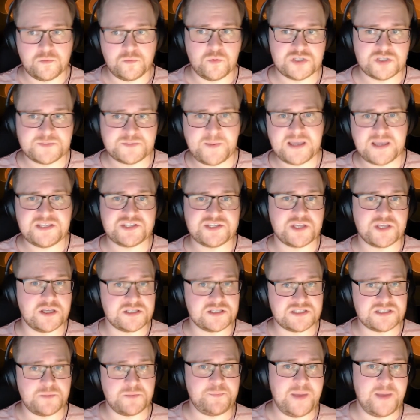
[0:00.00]
Spice
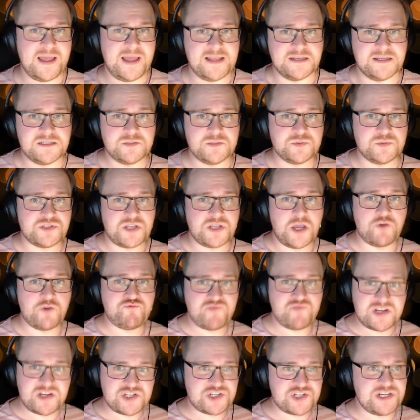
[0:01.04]
Girls, the band, was
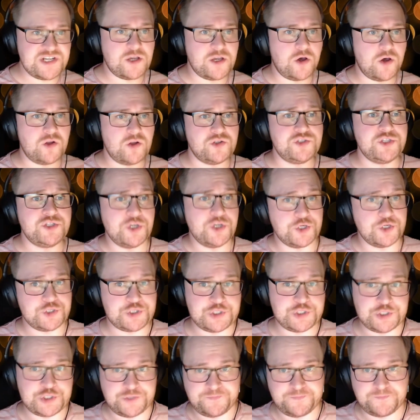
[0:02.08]
originally called
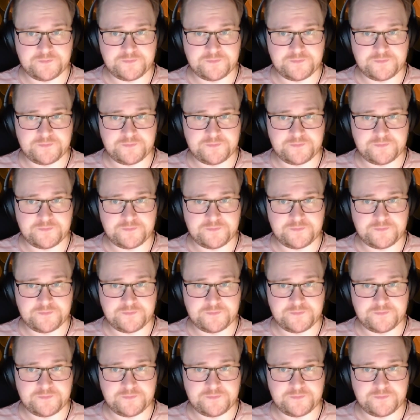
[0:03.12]
Touch.